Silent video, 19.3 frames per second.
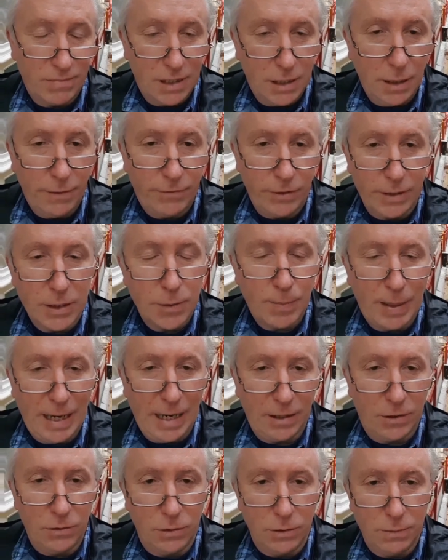cover its
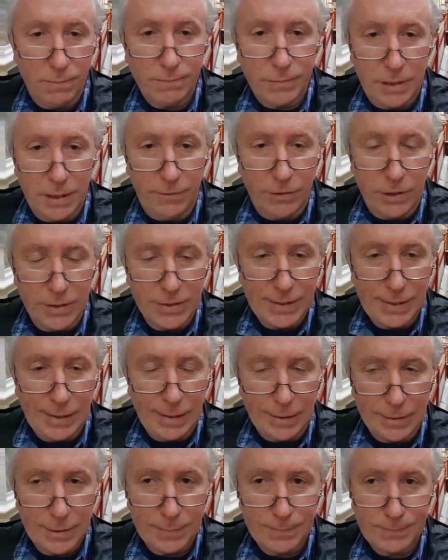back or cover its
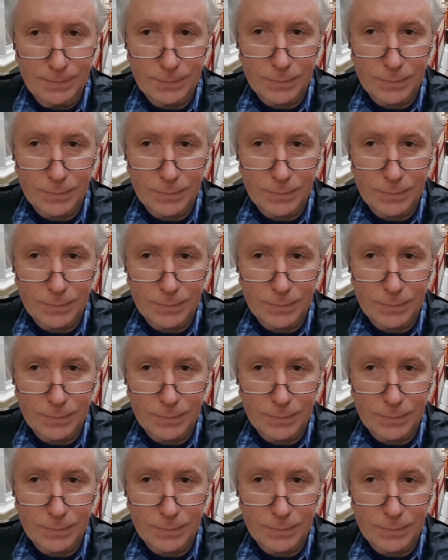arse.